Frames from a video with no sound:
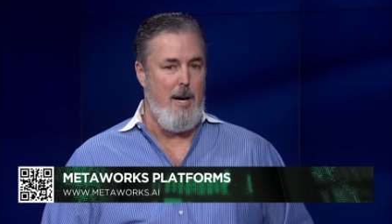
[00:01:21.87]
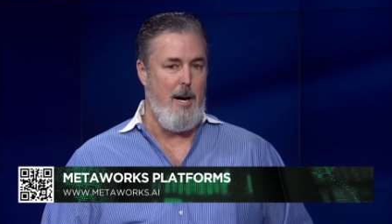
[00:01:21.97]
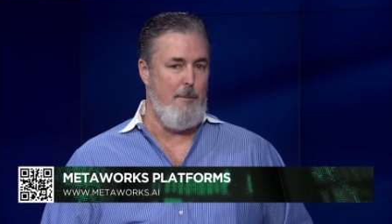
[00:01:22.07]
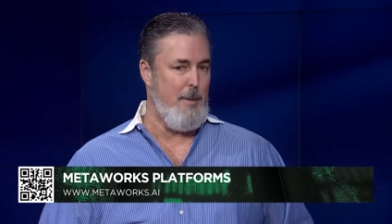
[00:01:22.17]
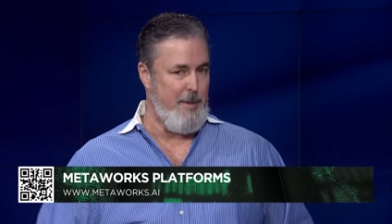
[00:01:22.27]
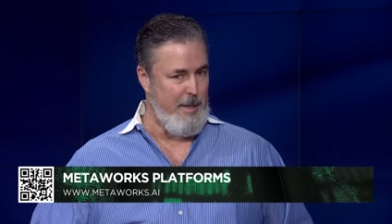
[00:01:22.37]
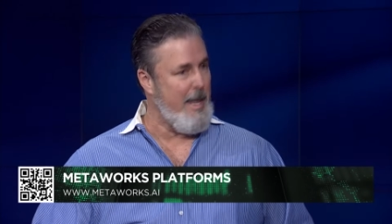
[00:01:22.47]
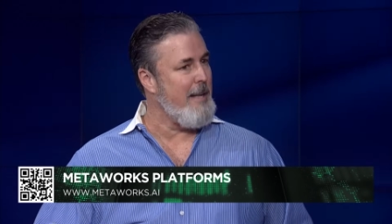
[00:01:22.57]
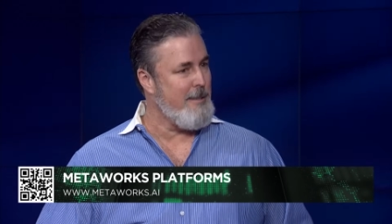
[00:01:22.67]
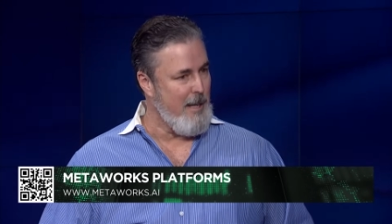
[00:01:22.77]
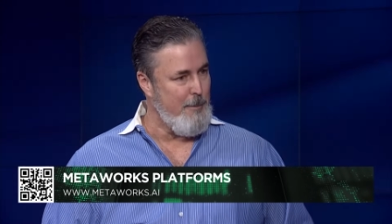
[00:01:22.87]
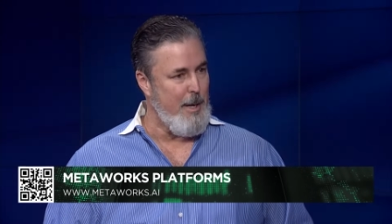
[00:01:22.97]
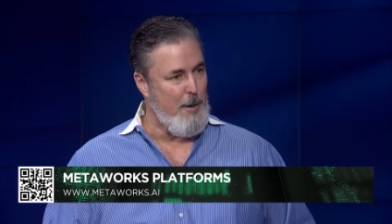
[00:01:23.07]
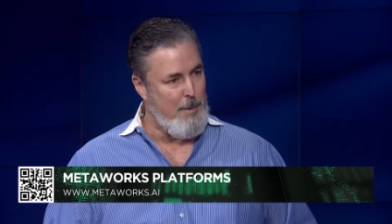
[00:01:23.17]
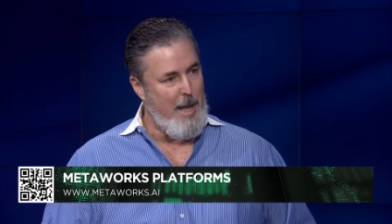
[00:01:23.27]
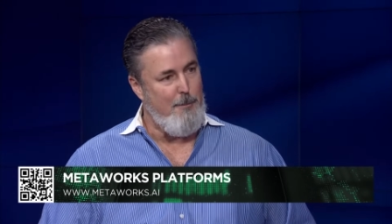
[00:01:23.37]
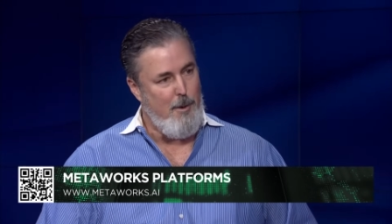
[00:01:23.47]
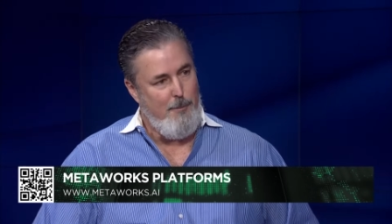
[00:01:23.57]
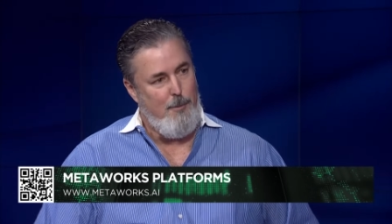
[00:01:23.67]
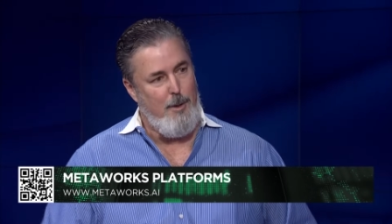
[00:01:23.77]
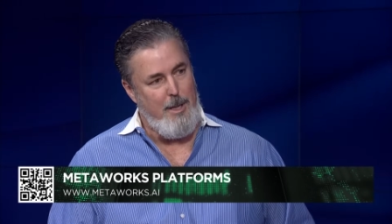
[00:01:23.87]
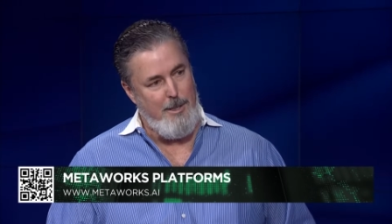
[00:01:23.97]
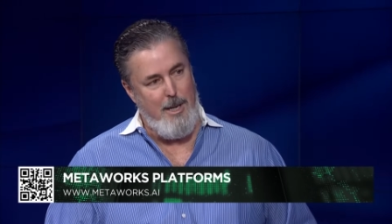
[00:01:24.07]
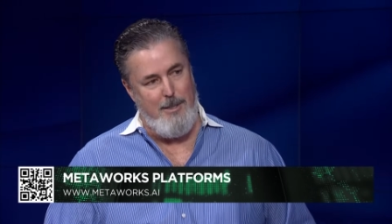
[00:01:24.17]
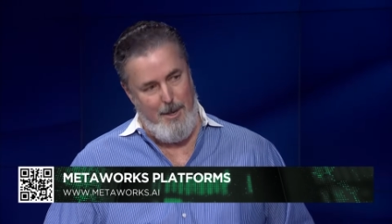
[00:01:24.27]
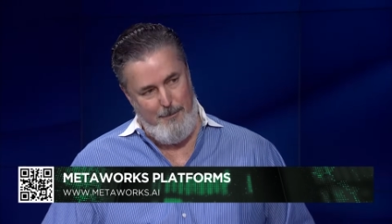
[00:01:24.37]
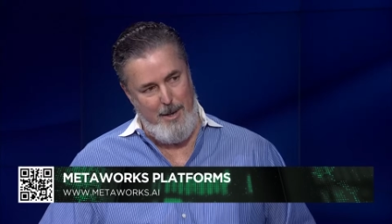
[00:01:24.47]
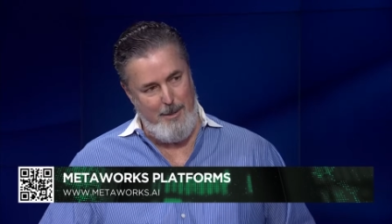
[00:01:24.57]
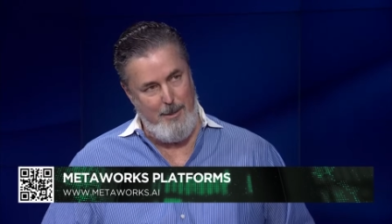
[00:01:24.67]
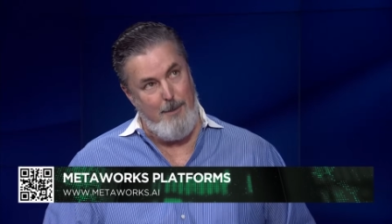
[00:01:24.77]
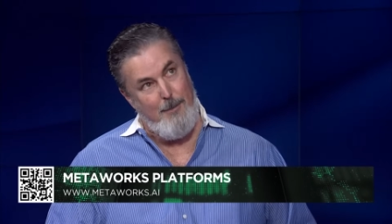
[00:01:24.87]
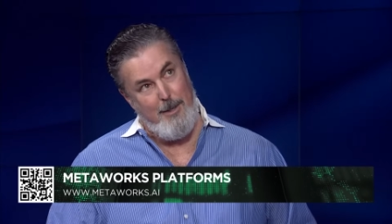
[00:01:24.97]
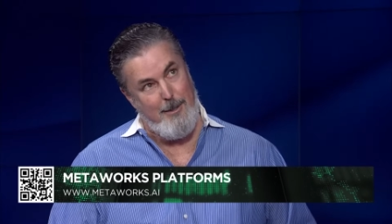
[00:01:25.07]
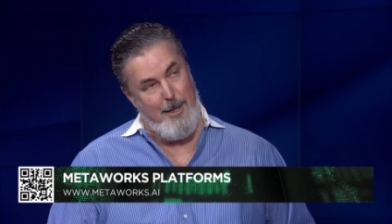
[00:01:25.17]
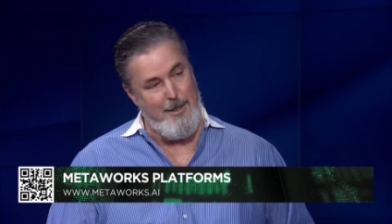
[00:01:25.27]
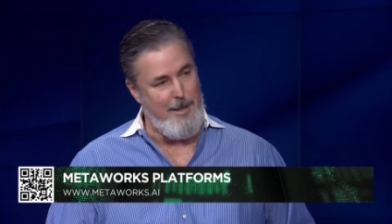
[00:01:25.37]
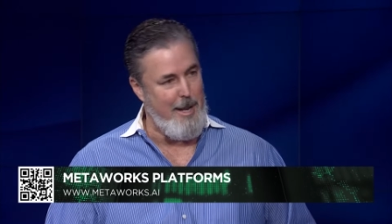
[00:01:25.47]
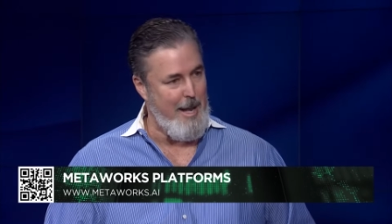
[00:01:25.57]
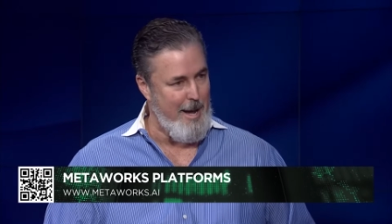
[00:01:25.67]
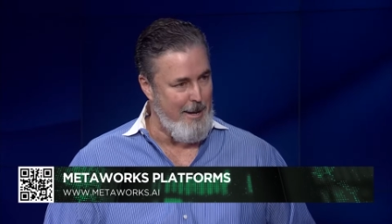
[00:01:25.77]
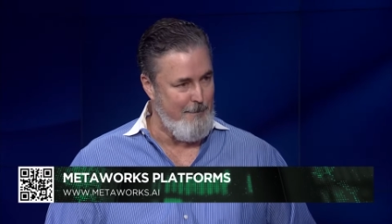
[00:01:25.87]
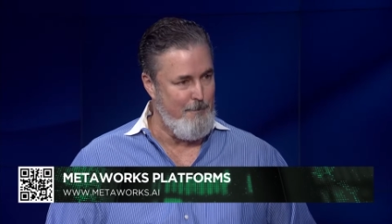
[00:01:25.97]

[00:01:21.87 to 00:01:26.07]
Um, and then that's going to be our platform for the education yeah. side, fast, fastclass.ai. It's